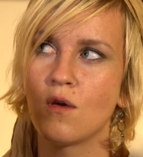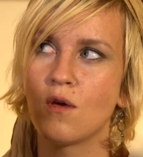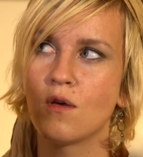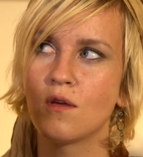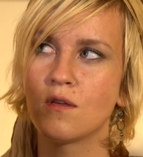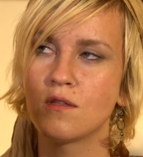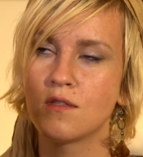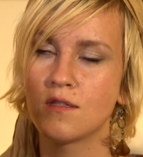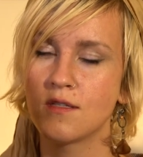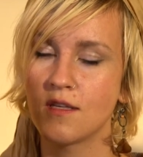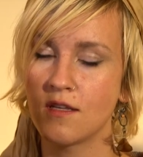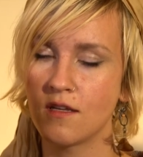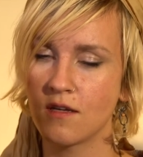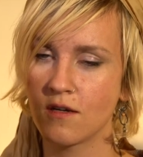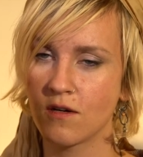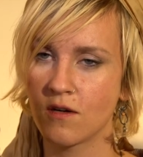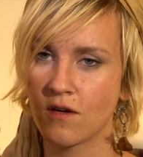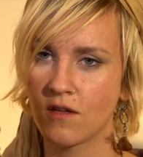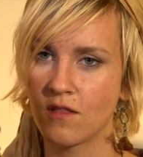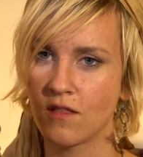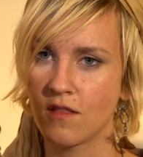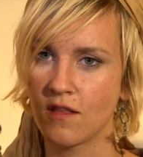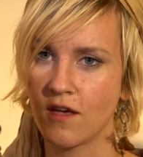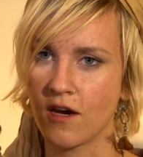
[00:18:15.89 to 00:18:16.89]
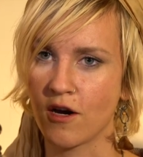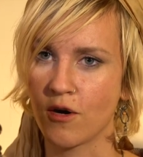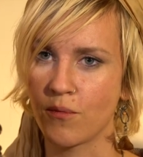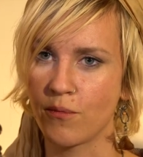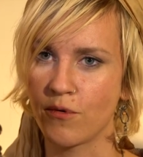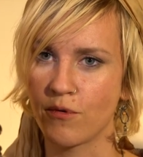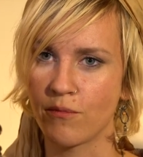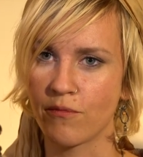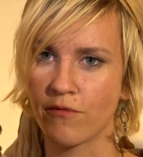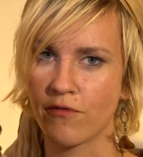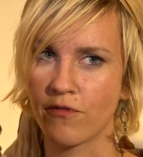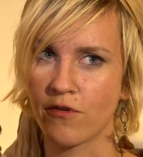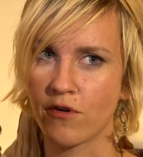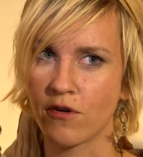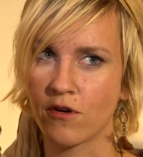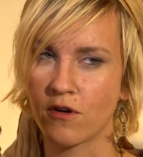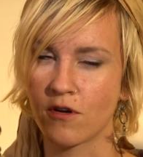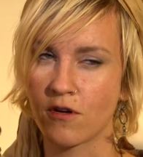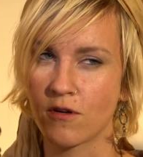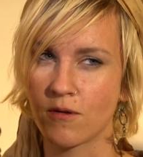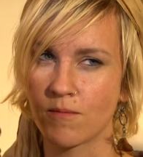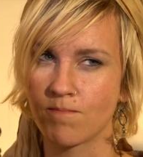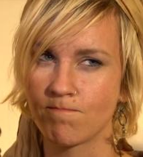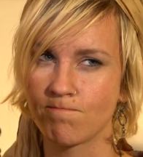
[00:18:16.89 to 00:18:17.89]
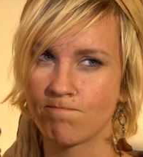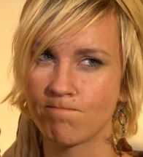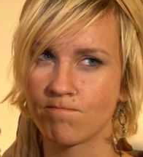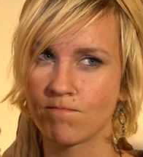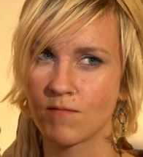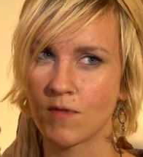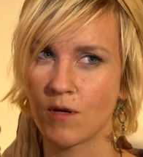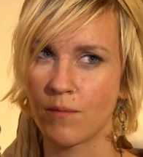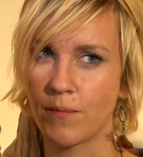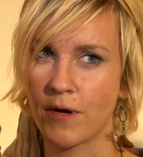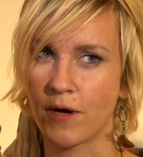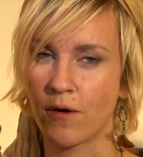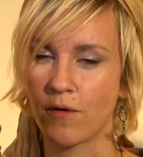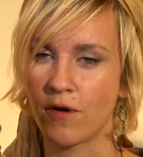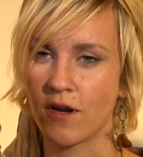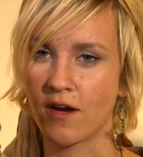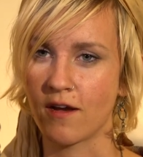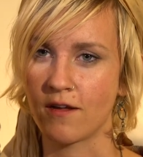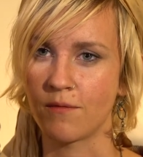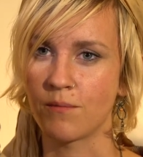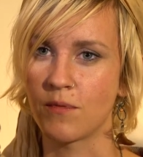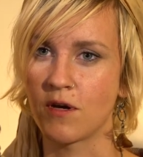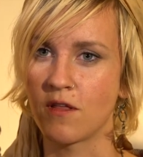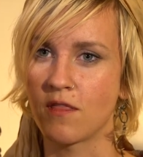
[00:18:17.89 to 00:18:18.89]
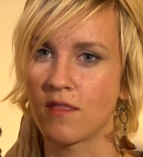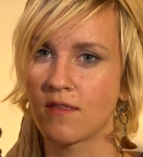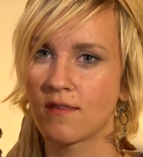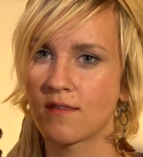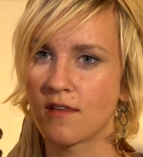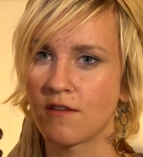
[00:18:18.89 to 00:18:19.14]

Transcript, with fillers: sitting on the album for about nine months.